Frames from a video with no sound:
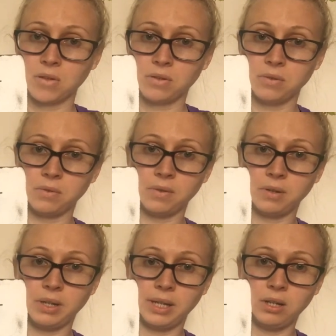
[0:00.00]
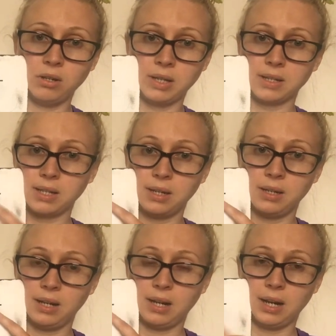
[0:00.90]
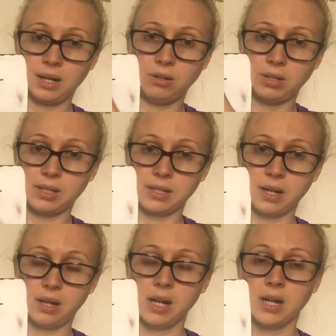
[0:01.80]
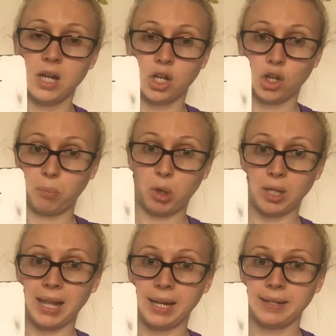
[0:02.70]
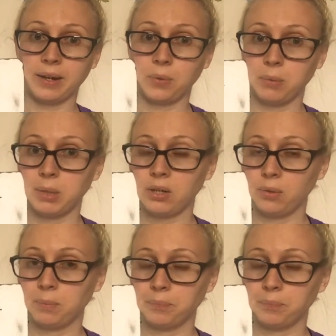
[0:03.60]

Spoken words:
So we've got an I on that side and an I on that side. You can put a line down the middle.